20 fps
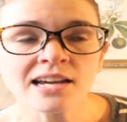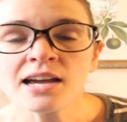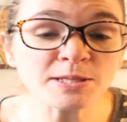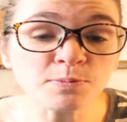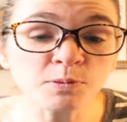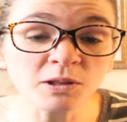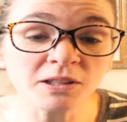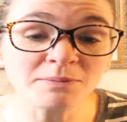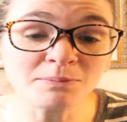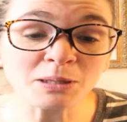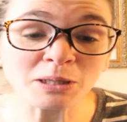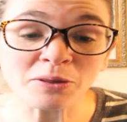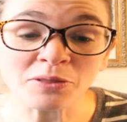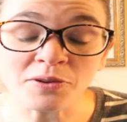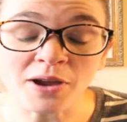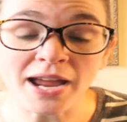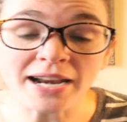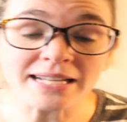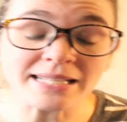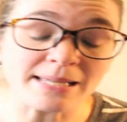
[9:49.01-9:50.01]
Spool of Blue
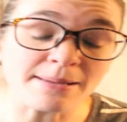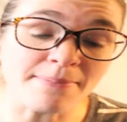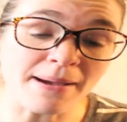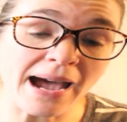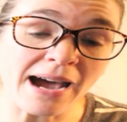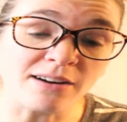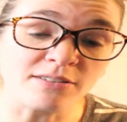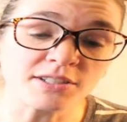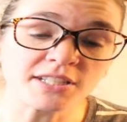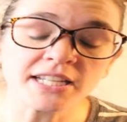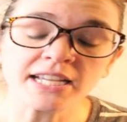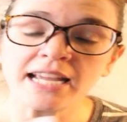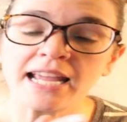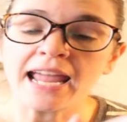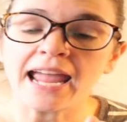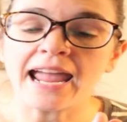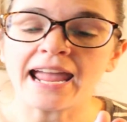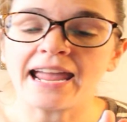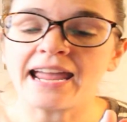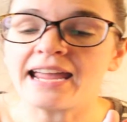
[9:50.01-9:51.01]
Thread is about
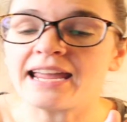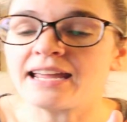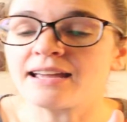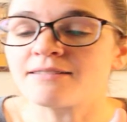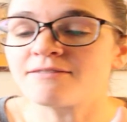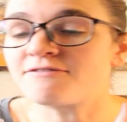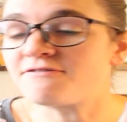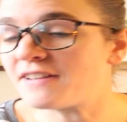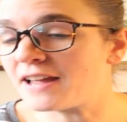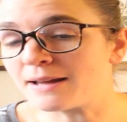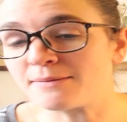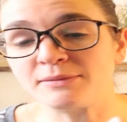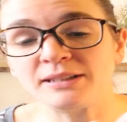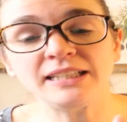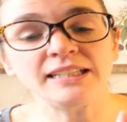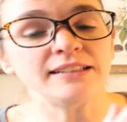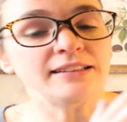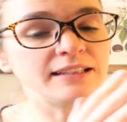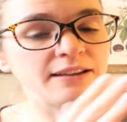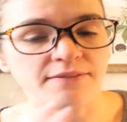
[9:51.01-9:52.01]
a
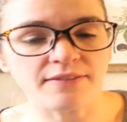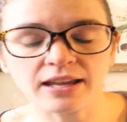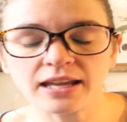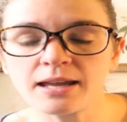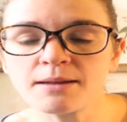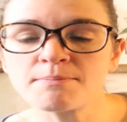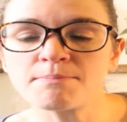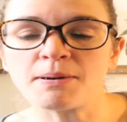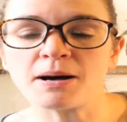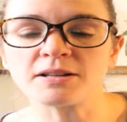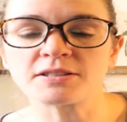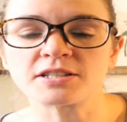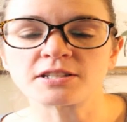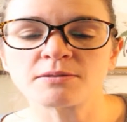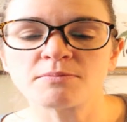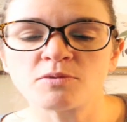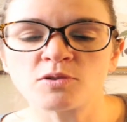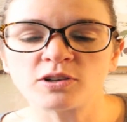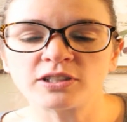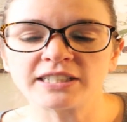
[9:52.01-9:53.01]
family living in
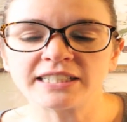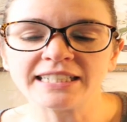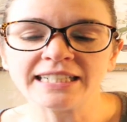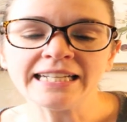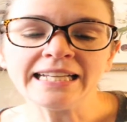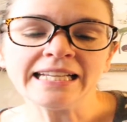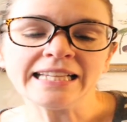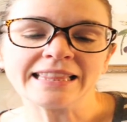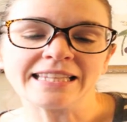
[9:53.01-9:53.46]
Baltimore.